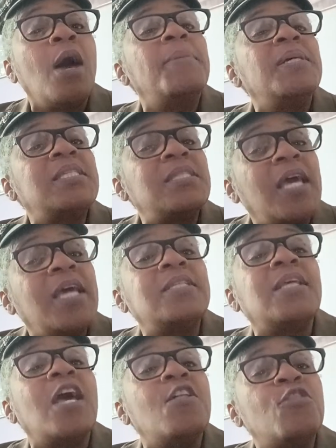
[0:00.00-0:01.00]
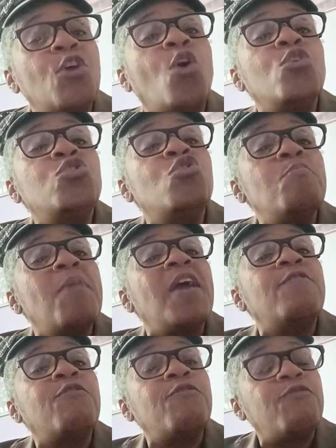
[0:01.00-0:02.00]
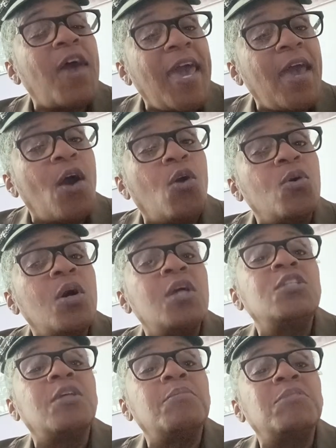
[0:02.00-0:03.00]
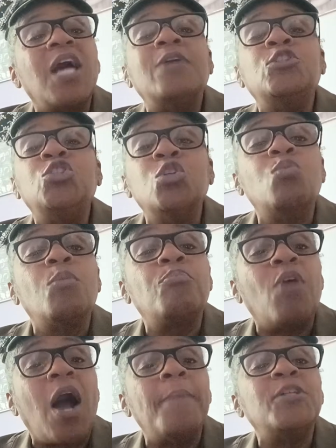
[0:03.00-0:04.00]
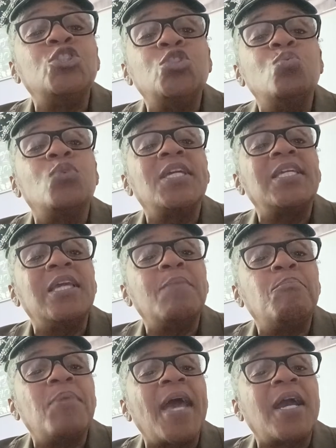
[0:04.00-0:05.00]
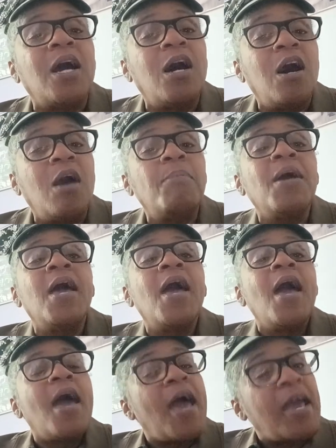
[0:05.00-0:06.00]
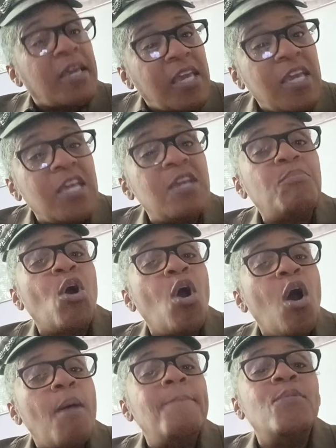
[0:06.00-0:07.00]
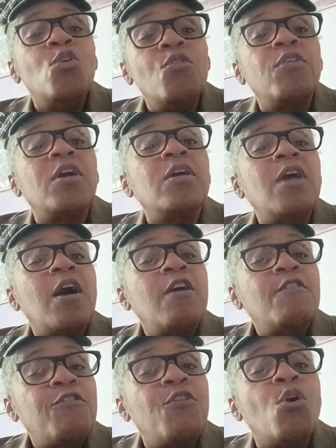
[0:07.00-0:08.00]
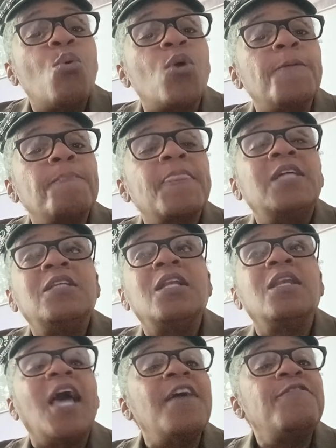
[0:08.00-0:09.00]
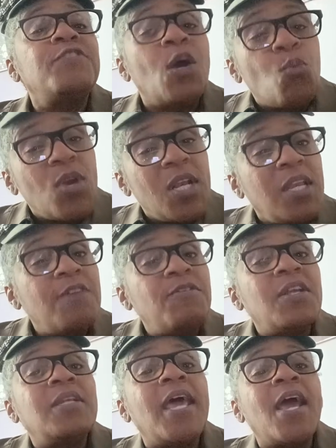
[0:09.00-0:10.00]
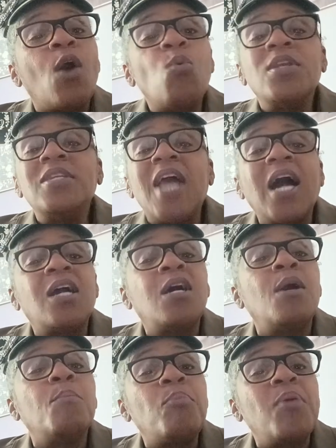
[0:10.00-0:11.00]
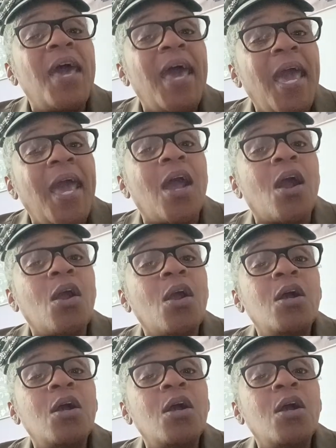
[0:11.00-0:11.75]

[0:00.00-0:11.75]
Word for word: mistakes and though you may fail, sometimes you will promise you will get back up and keep moving forward. The life that we live now will not compare